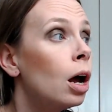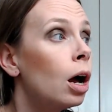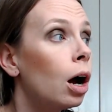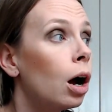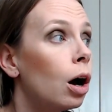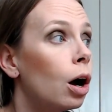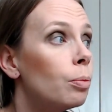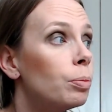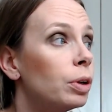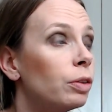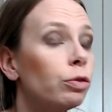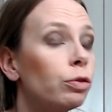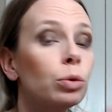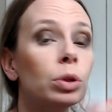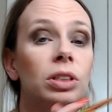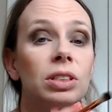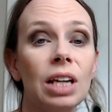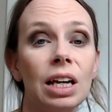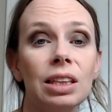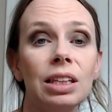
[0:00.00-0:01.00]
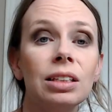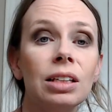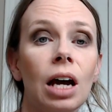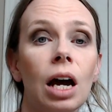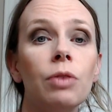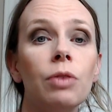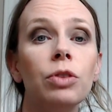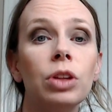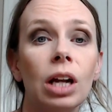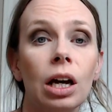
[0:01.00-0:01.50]
But if you want to take that
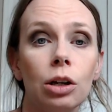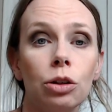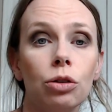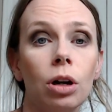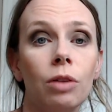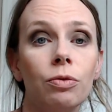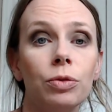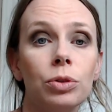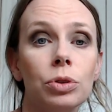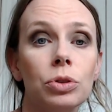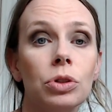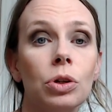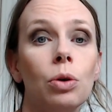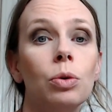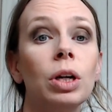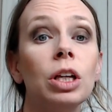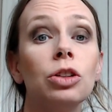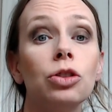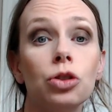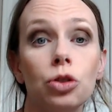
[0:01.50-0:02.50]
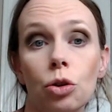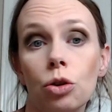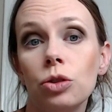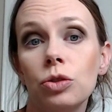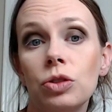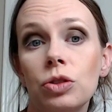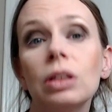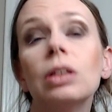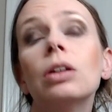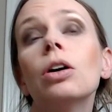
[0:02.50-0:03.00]
dive, get out of your comfort zone, and start
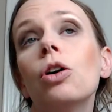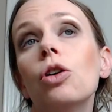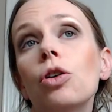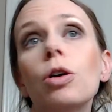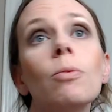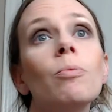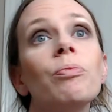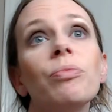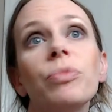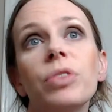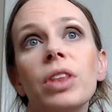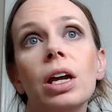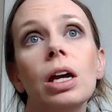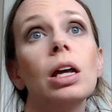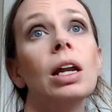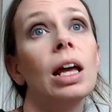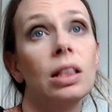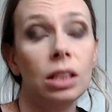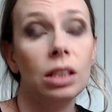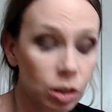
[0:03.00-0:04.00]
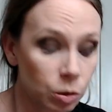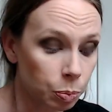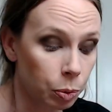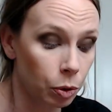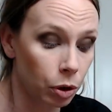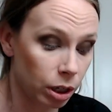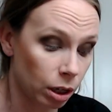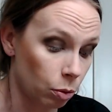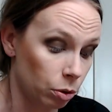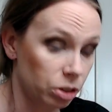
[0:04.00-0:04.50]
using color, then at this
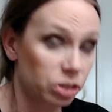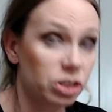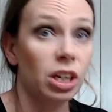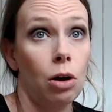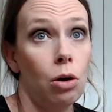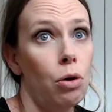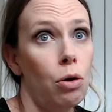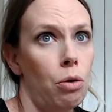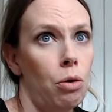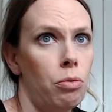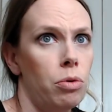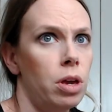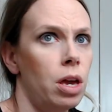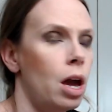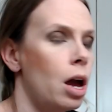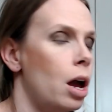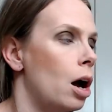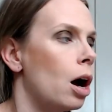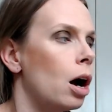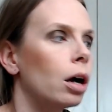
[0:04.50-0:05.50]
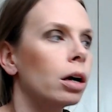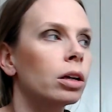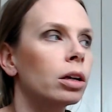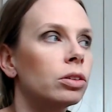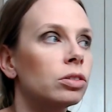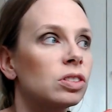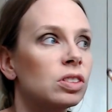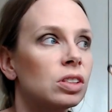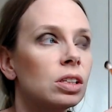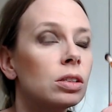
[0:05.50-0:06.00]
point, I want to say, oh, yeah,
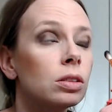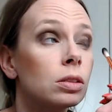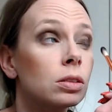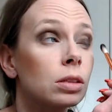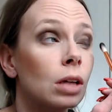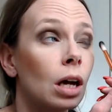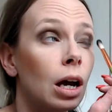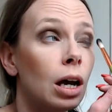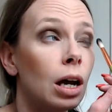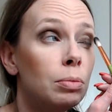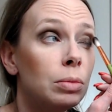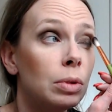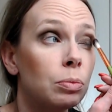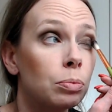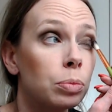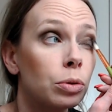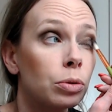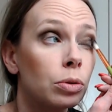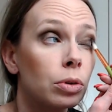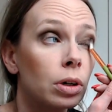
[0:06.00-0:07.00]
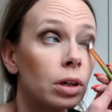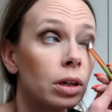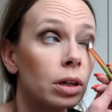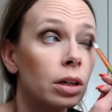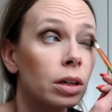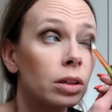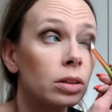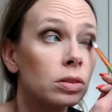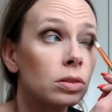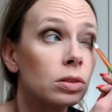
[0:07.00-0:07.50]
because this is, I'm
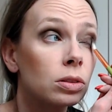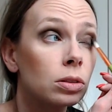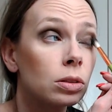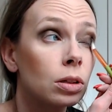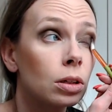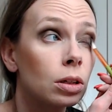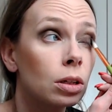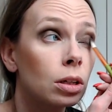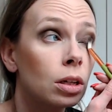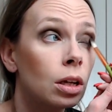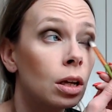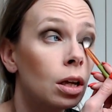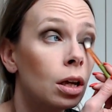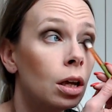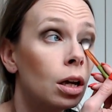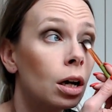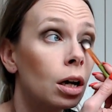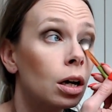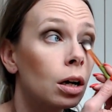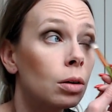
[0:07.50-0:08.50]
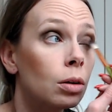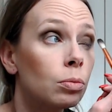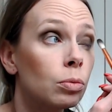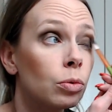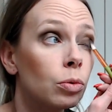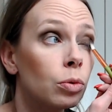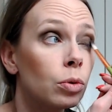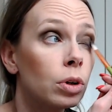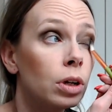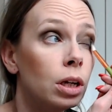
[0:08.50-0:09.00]
impressed.
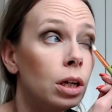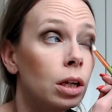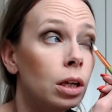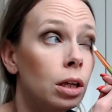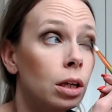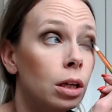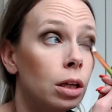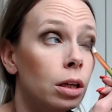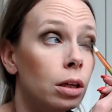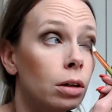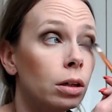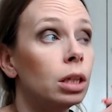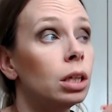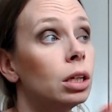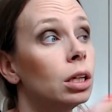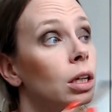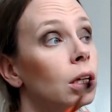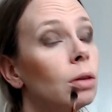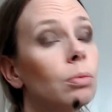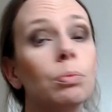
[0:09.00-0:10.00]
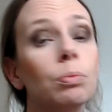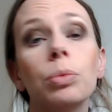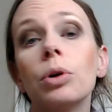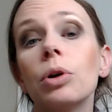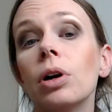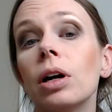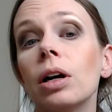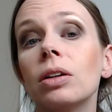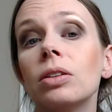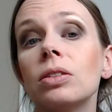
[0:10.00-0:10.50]
I'm really
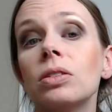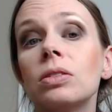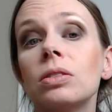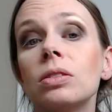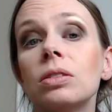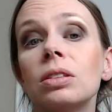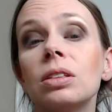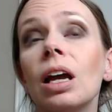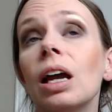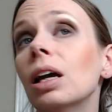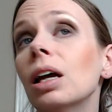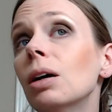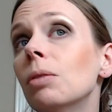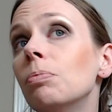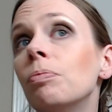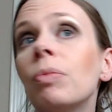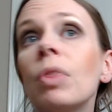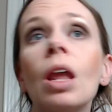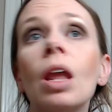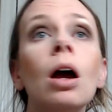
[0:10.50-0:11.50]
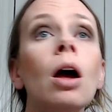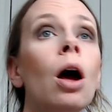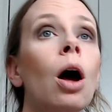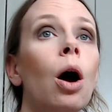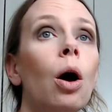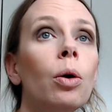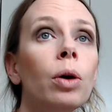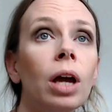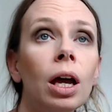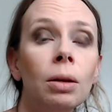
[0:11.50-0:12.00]
impressed. Damn.
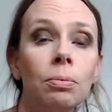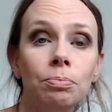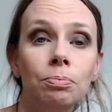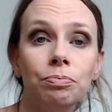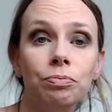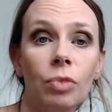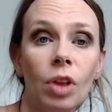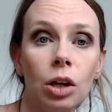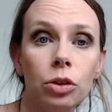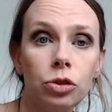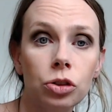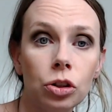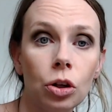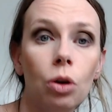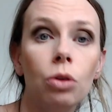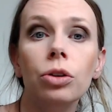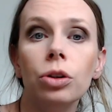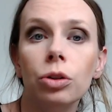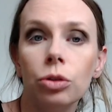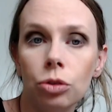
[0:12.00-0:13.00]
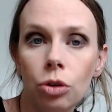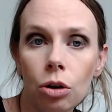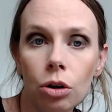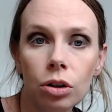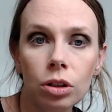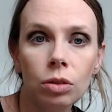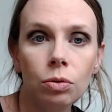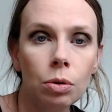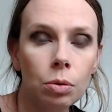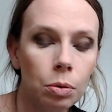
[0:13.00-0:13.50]
Okay, so a little darker
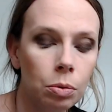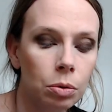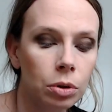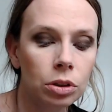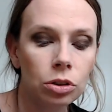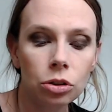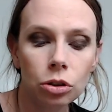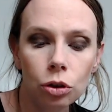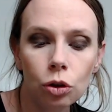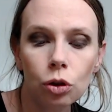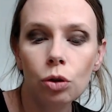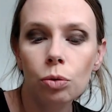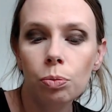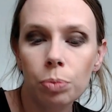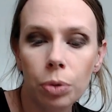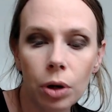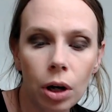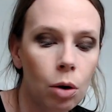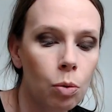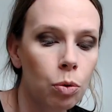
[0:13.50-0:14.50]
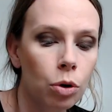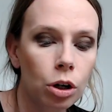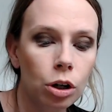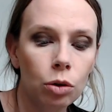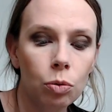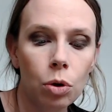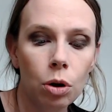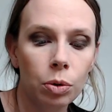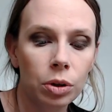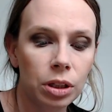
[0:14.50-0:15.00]
than what we wanted to do, but we're going
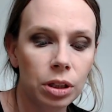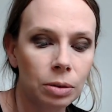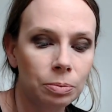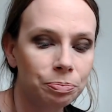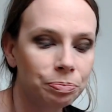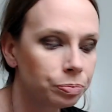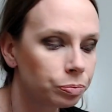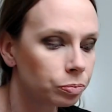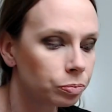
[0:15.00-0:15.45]
to work with it.